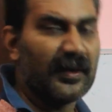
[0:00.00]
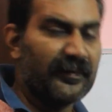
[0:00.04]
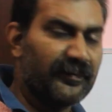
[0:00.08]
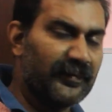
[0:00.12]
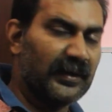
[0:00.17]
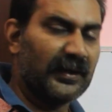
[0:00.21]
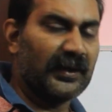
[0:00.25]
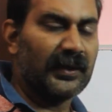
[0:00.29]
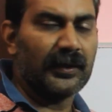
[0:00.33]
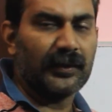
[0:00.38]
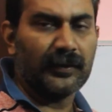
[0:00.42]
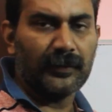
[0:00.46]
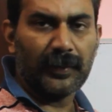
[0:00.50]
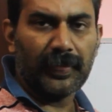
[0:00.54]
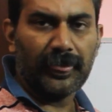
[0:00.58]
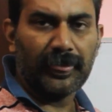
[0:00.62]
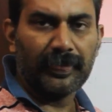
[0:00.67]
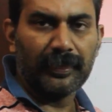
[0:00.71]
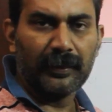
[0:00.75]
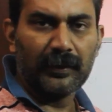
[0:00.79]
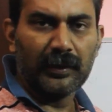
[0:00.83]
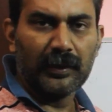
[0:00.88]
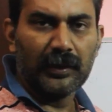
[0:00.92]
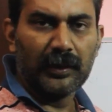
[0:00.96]
every day.
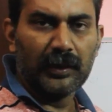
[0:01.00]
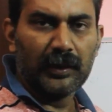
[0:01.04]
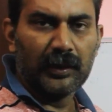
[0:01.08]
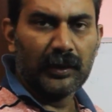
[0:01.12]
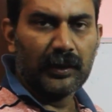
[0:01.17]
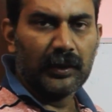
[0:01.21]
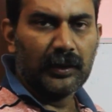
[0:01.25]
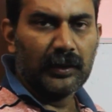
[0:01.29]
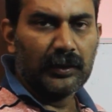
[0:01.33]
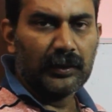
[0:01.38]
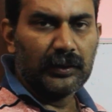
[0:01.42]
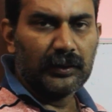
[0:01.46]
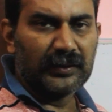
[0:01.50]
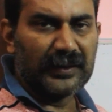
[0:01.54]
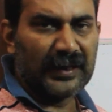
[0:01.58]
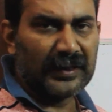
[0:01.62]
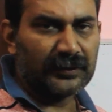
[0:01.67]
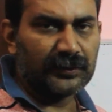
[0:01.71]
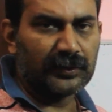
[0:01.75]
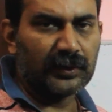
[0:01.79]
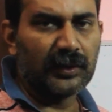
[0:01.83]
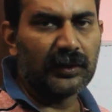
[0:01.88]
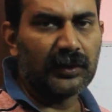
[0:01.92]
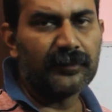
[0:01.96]

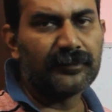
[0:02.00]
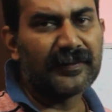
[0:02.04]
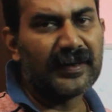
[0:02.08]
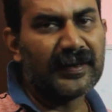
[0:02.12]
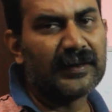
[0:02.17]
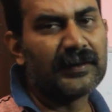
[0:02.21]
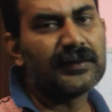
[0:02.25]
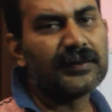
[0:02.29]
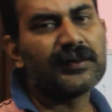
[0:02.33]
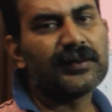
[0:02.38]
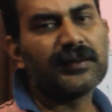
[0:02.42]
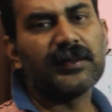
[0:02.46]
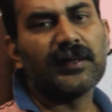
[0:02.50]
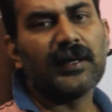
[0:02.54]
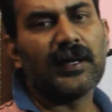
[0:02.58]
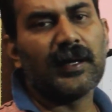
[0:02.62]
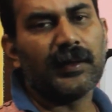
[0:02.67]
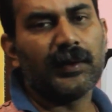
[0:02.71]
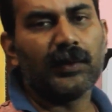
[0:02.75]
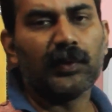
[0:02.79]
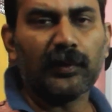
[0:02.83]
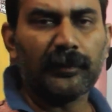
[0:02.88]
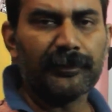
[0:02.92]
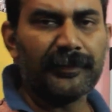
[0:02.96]
That's all, friends.
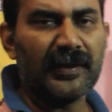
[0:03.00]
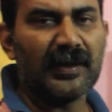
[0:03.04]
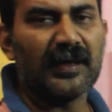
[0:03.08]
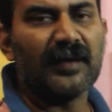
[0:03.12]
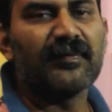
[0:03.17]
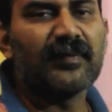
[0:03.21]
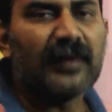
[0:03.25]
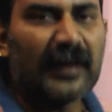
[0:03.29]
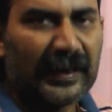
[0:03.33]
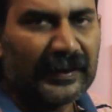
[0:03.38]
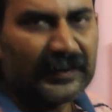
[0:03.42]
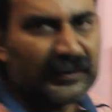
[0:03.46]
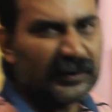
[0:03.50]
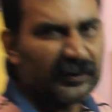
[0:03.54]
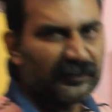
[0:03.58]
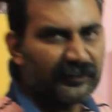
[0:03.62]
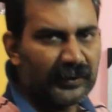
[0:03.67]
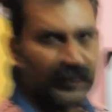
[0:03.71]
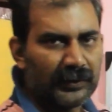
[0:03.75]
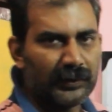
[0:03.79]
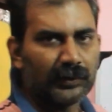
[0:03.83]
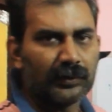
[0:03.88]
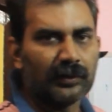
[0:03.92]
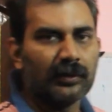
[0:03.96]
I hope you have liked the
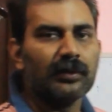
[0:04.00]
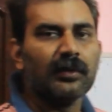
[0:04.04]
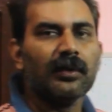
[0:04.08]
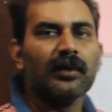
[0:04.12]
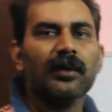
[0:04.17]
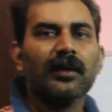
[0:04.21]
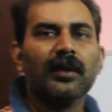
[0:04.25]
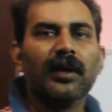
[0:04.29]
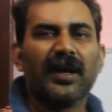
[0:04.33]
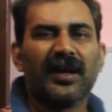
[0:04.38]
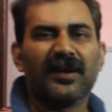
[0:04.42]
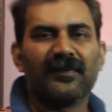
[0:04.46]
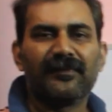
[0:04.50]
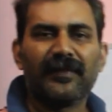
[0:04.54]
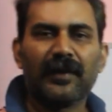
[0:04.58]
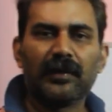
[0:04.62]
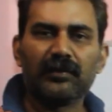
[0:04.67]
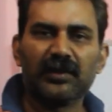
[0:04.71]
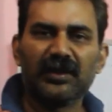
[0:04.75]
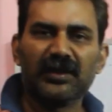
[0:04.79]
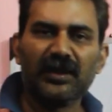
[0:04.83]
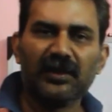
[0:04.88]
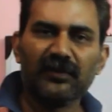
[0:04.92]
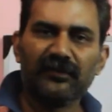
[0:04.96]
video and found it